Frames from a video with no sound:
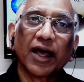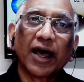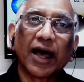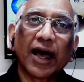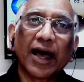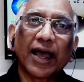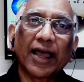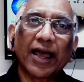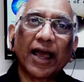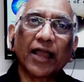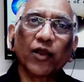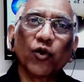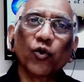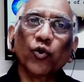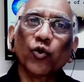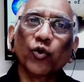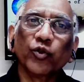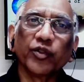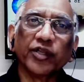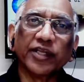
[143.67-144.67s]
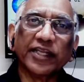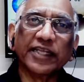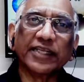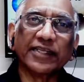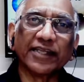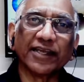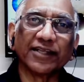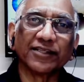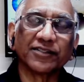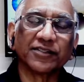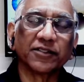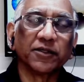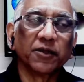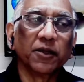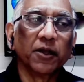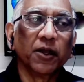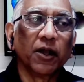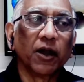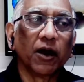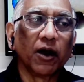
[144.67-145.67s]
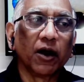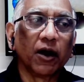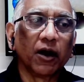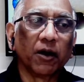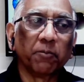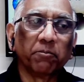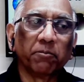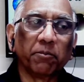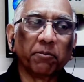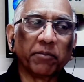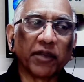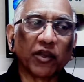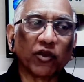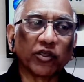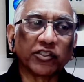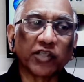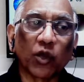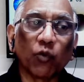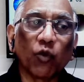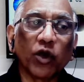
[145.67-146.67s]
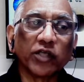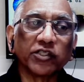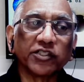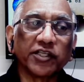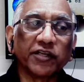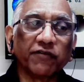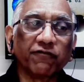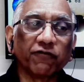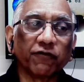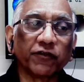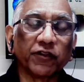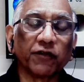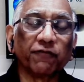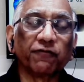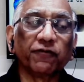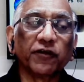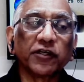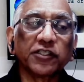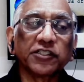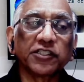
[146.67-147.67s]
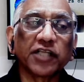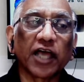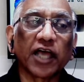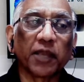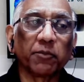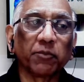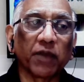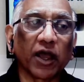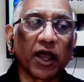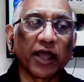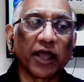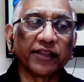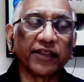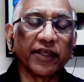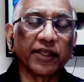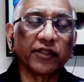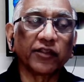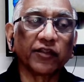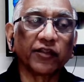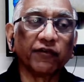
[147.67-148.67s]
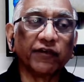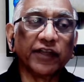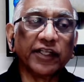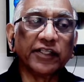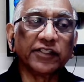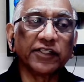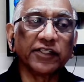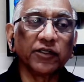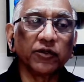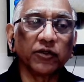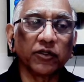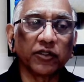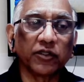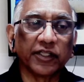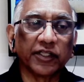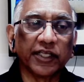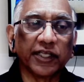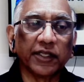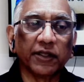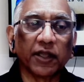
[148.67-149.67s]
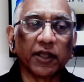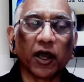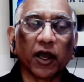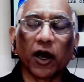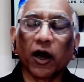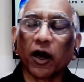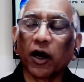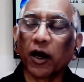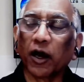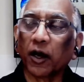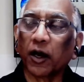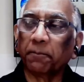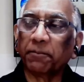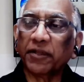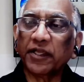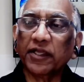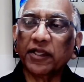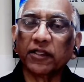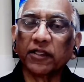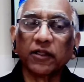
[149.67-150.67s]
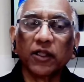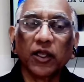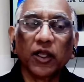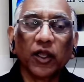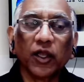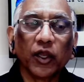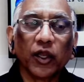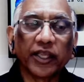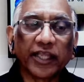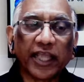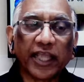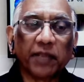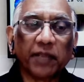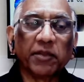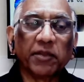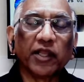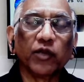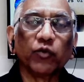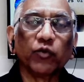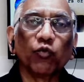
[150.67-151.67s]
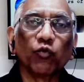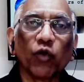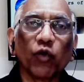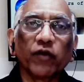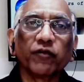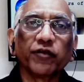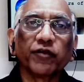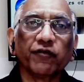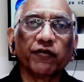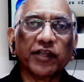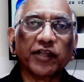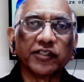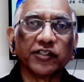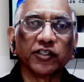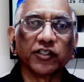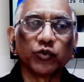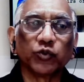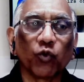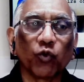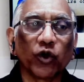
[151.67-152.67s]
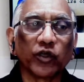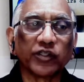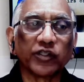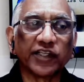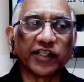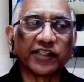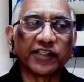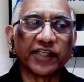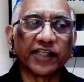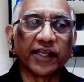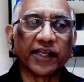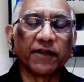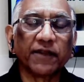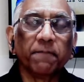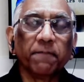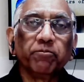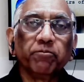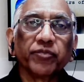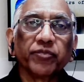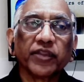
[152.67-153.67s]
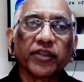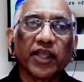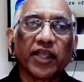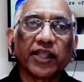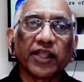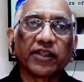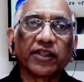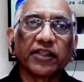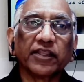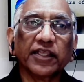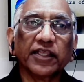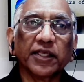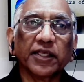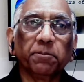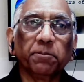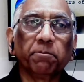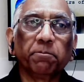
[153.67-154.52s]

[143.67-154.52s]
I don't know the details. Because I wasn't in the first time. I think the reason the appeal came in, one of the reasons was they said that the